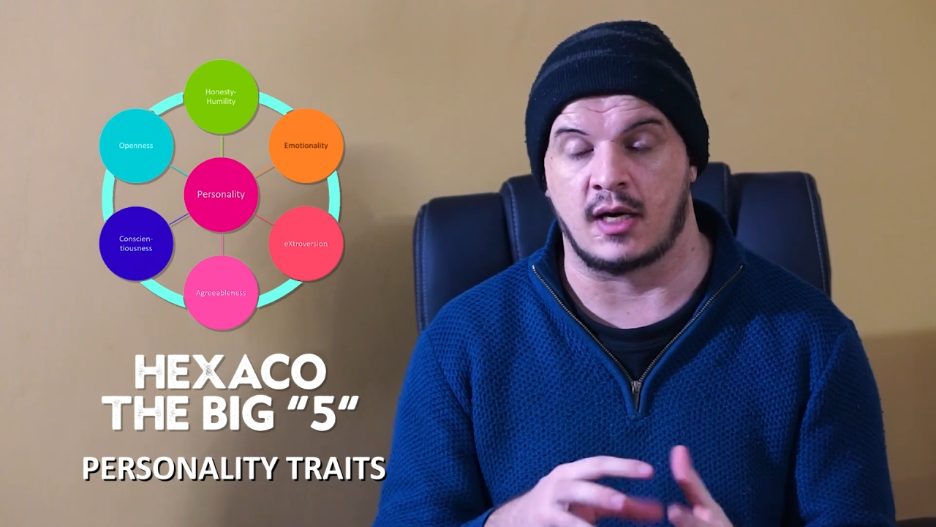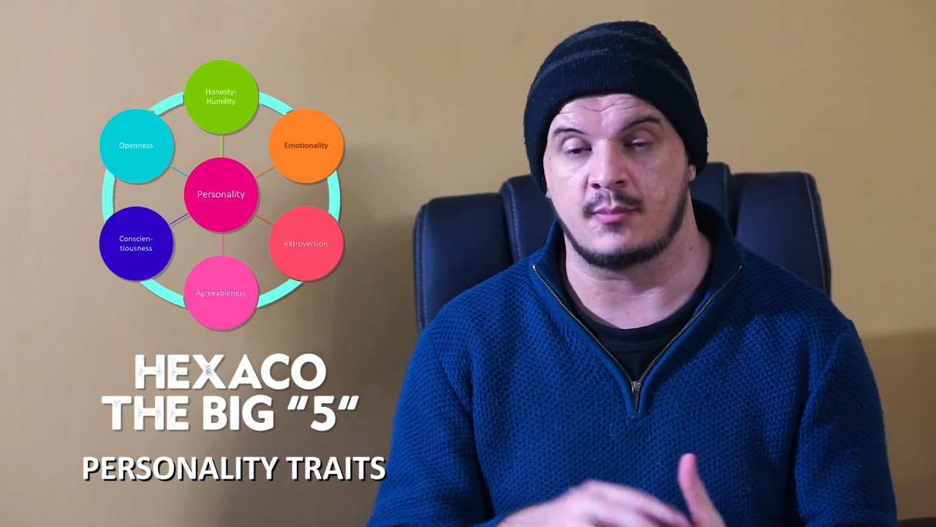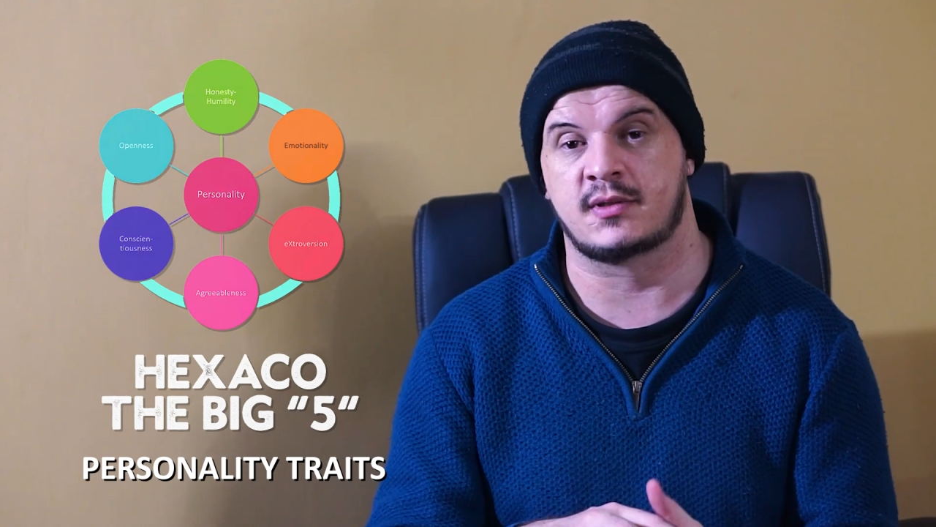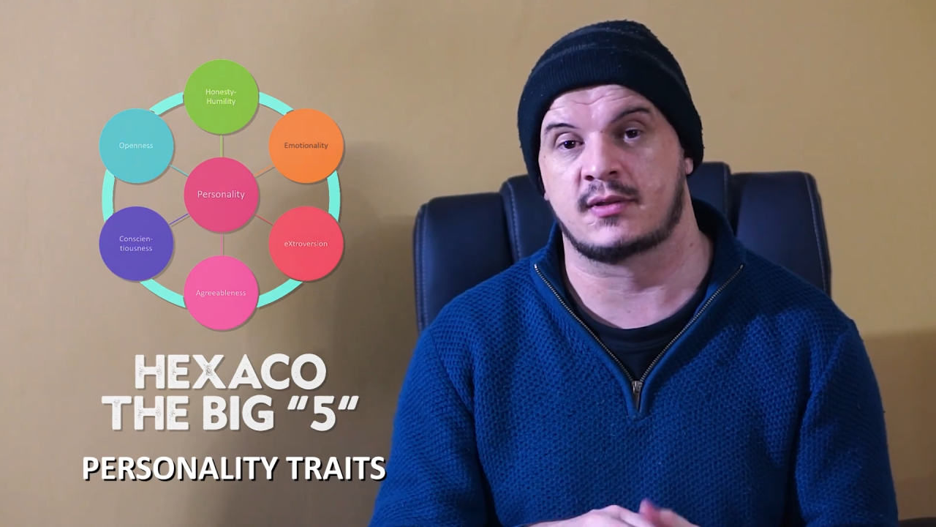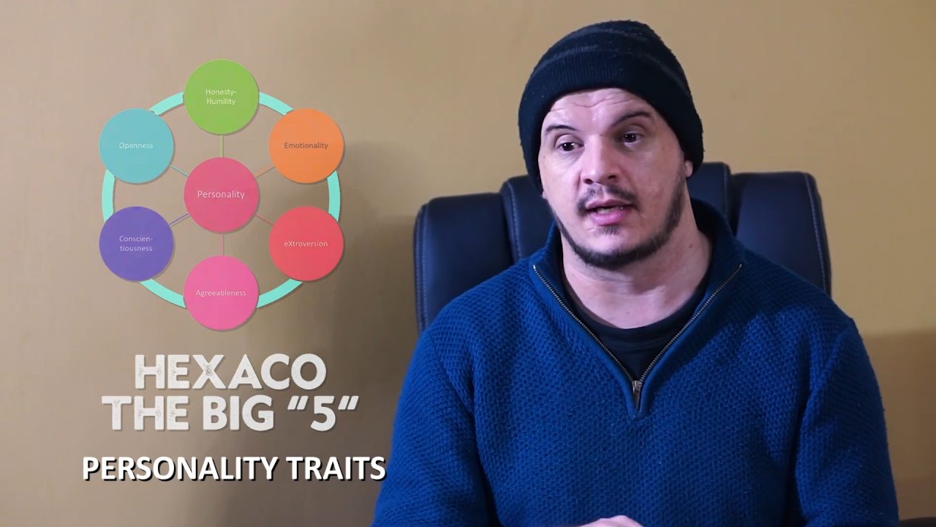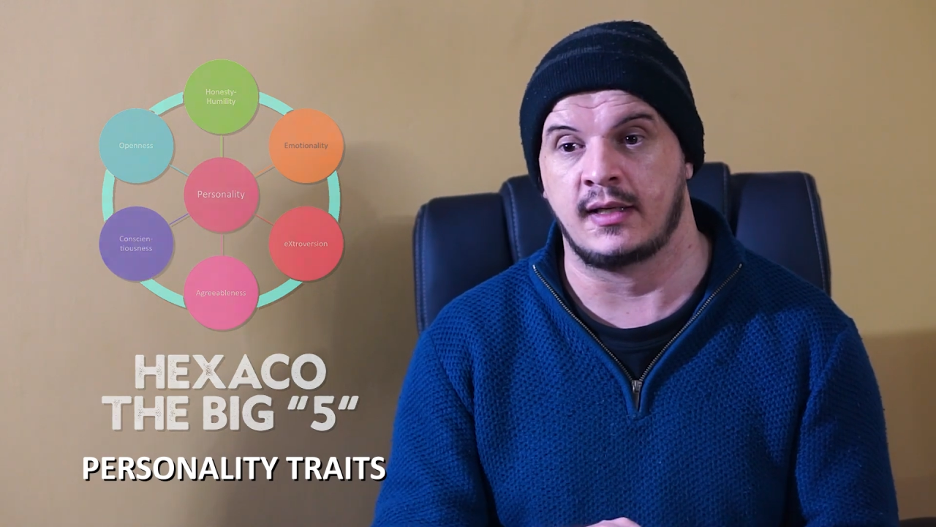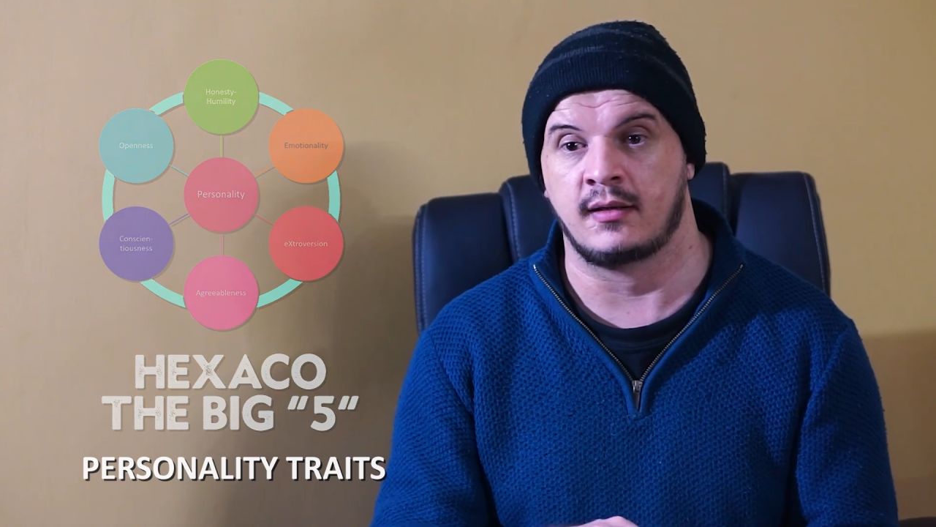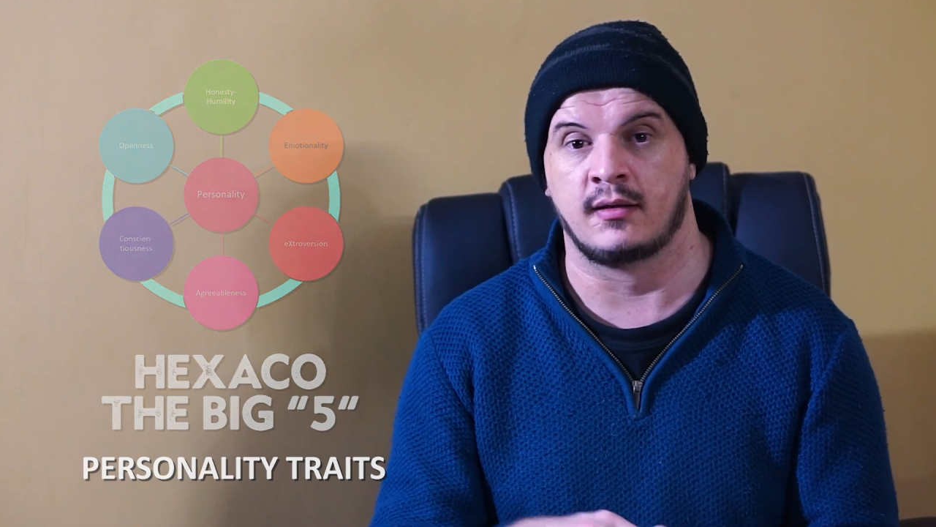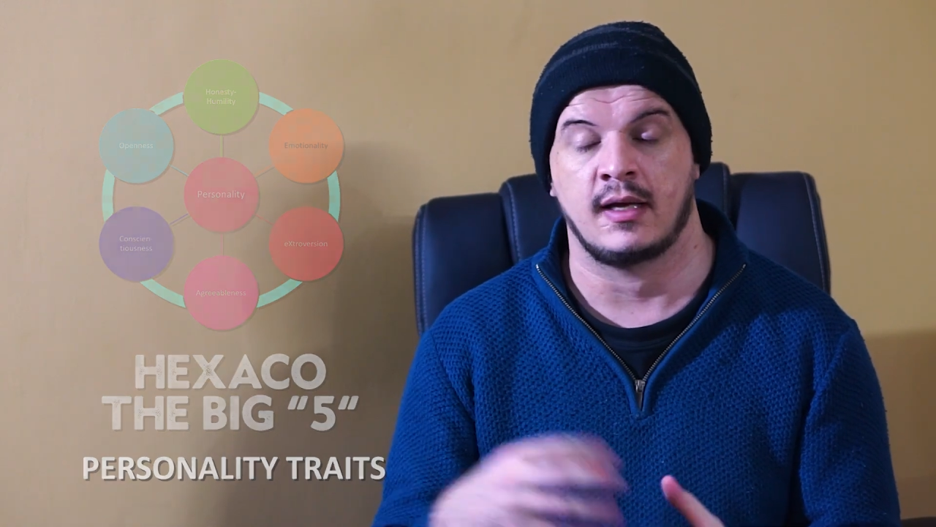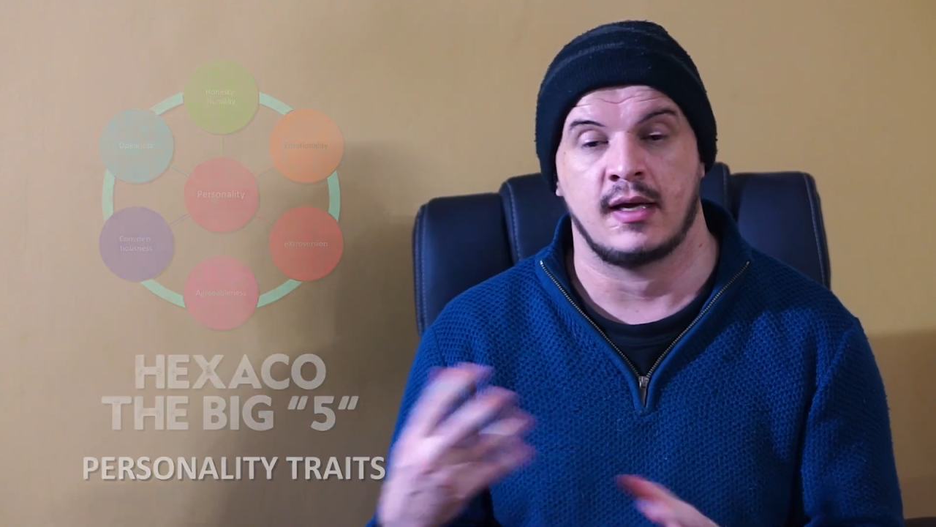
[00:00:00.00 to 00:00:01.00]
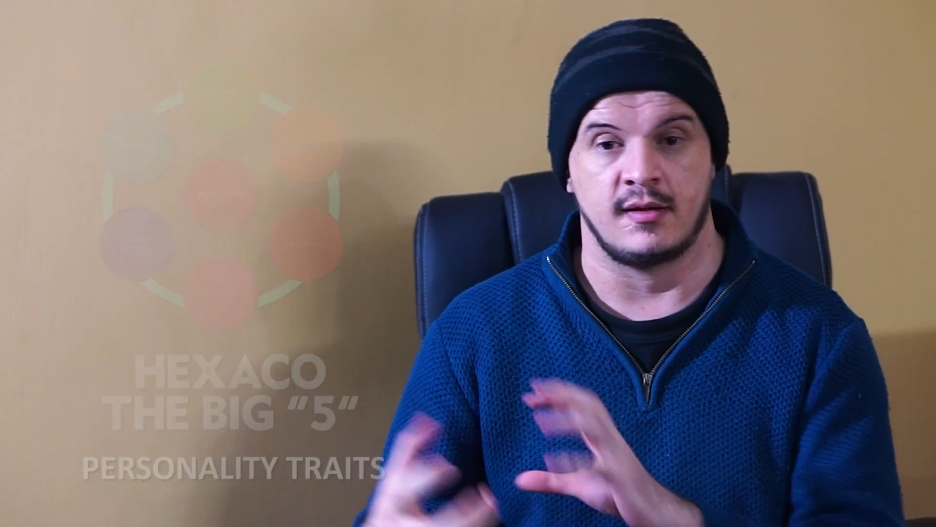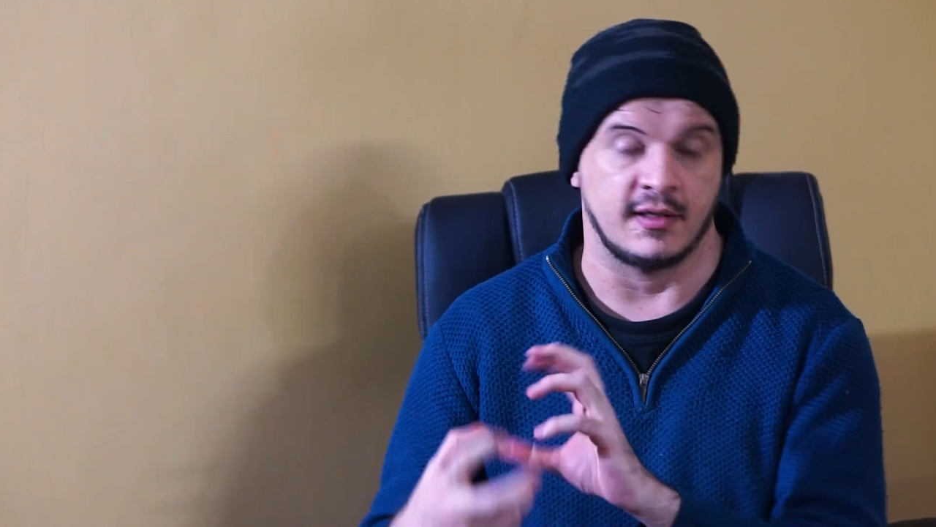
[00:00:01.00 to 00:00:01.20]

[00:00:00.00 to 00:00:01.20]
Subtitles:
types in